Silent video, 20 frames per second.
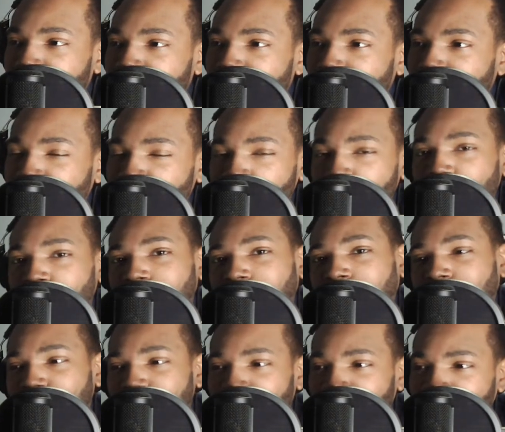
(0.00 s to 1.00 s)
if you book
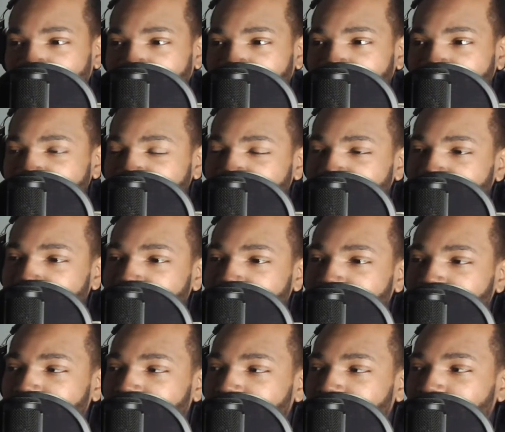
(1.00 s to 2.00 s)
out in advance.
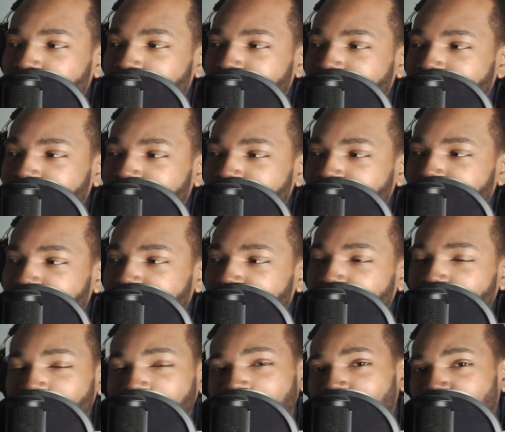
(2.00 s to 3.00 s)
But then if
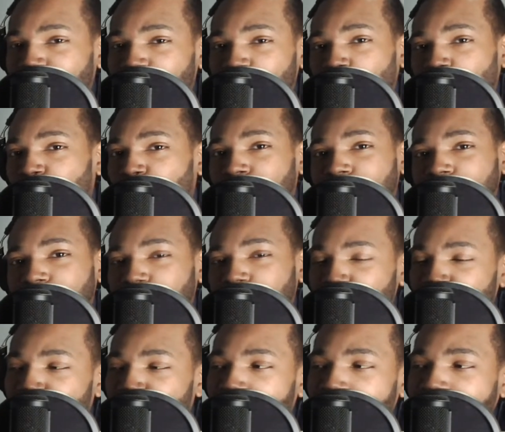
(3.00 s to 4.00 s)
inventory is
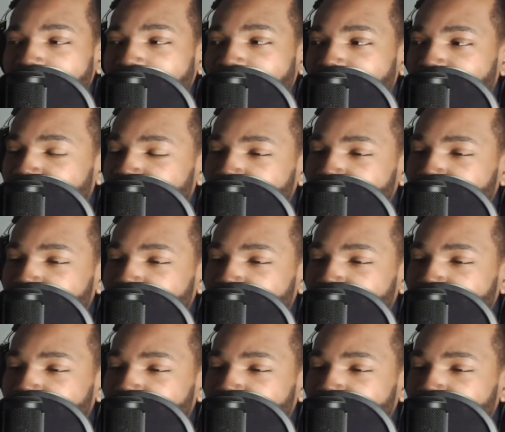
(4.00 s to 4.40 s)
too high